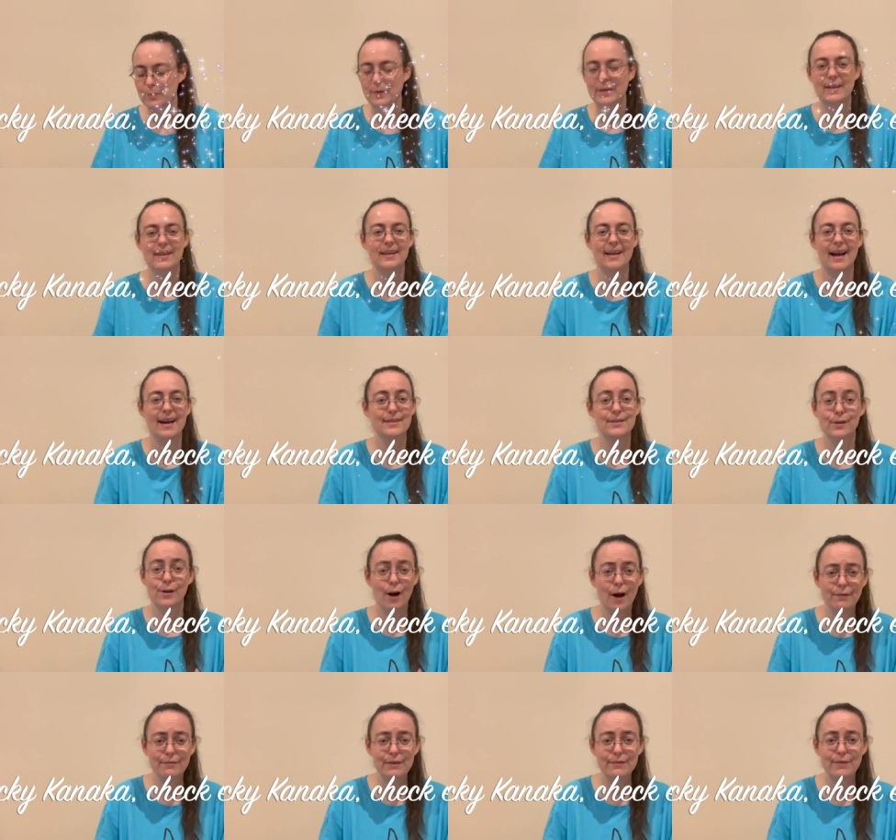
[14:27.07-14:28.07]
but he has a
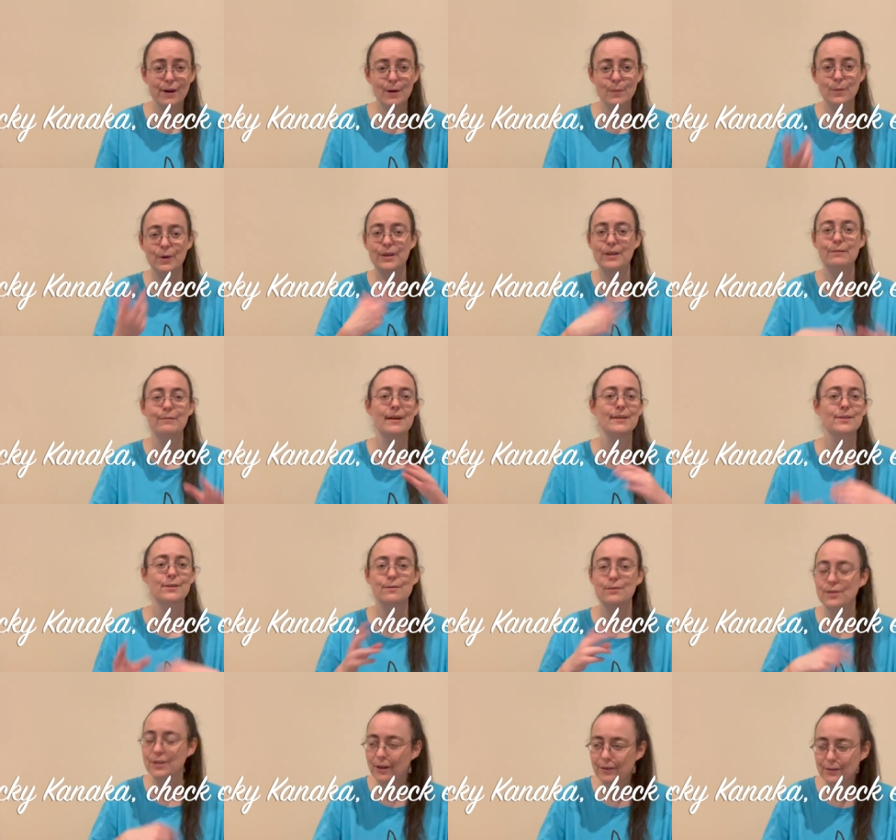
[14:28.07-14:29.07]
coffee farm where he
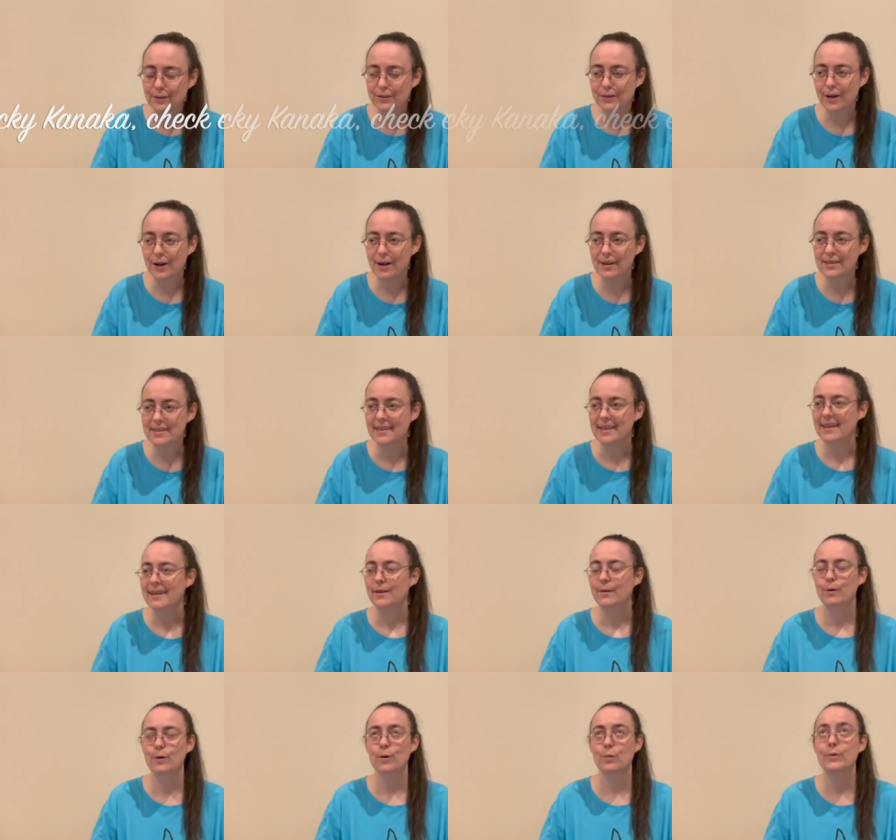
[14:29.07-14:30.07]
rescues shelter dogs
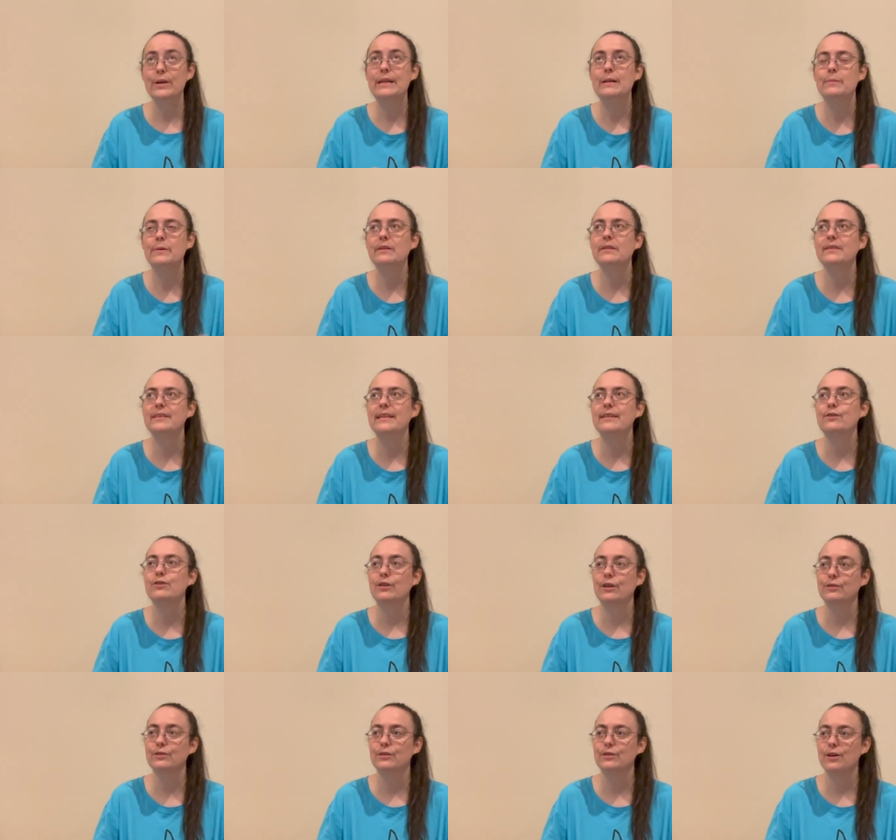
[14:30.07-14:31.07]
or rehabilitates
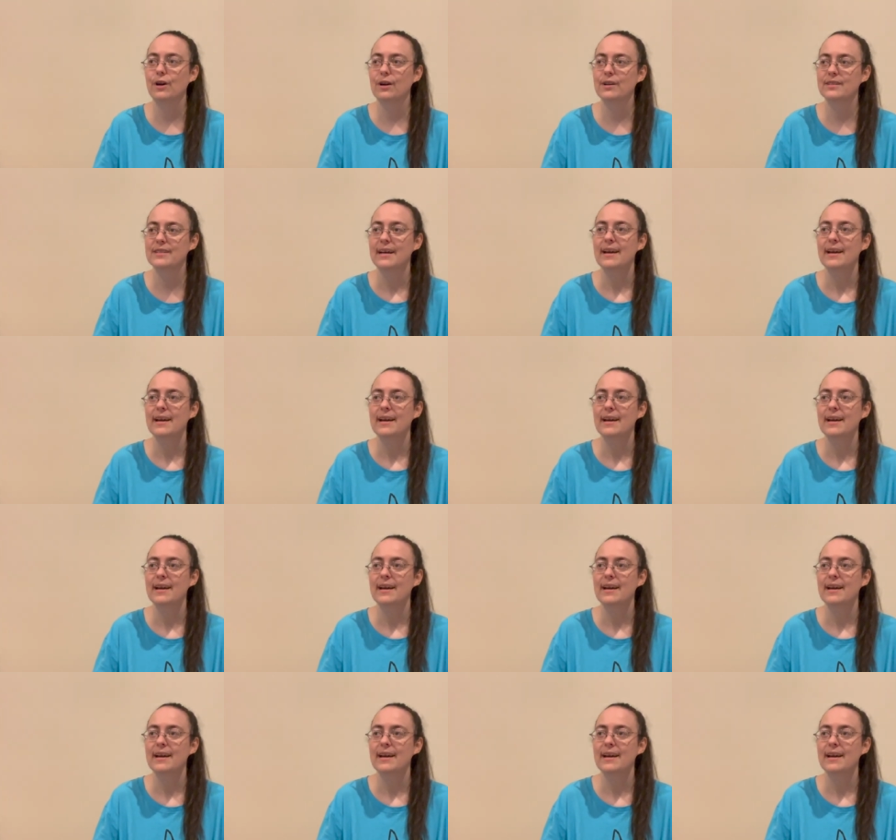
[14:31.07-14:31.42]
shelter dogs,